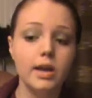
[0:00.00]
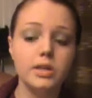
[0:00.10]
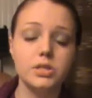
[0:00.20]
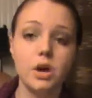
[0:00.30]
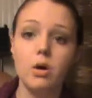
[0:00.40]

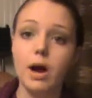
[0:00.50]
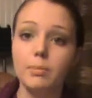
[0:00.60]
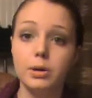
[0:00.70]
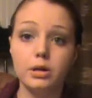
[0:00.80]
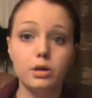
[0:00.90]
So I
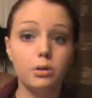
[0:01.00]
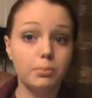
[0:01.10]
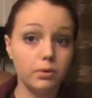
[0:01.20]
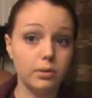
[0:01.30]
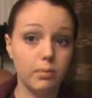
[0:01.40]
put a little
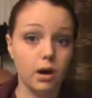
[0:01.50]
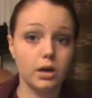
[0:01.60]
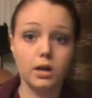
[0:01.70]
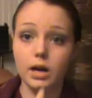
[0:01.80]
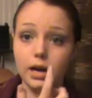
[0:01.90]
beauty
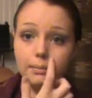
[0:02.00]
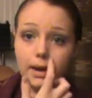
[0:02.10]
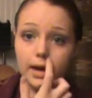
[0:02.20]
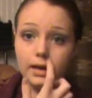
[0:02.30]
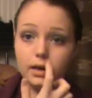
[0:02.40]
mark on
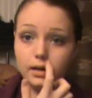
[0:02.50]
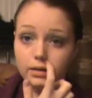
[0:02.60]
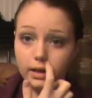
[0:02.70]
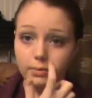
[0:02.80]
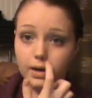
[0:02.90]
my uh,
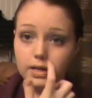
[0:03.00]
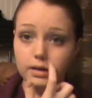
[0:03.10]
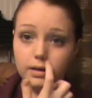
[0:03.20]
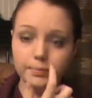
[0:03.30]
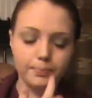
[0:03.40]
like right
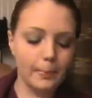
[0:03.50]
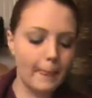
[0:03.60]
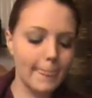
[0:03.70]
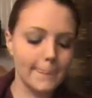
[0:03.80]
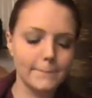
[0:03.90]
here,
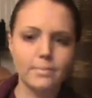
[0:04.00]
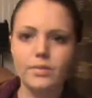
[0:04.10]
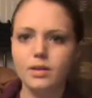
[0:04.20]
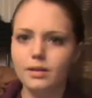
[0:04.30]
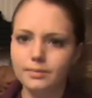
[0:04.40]

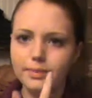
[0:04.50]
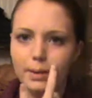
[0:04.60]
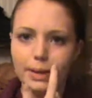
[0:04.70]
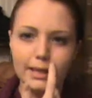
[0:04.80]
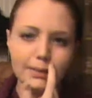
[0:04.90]
on
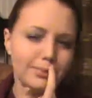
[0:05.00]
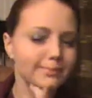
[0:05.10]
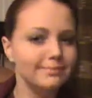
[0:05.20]
my lip.